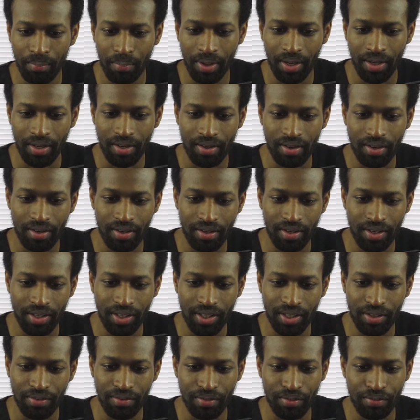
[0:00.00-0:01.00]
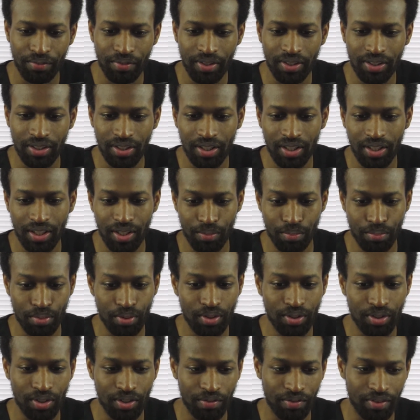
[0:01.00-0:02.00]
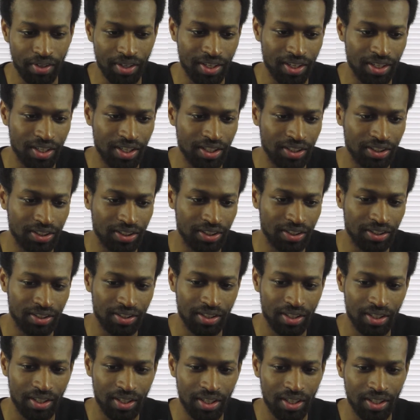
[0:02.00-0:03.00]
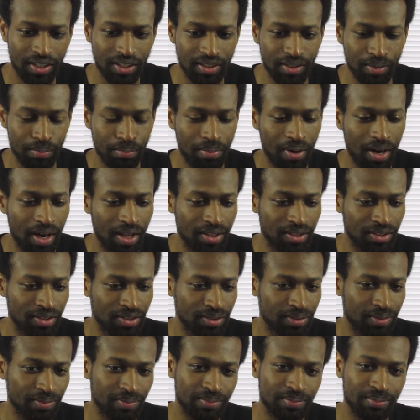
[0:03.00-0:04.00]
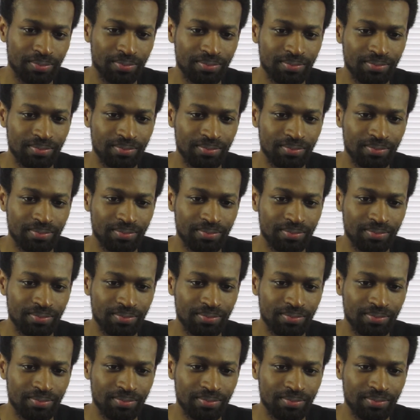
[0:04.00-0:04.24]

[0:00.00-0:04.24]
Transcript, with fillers: making her even physically abusive in addition to bothersome.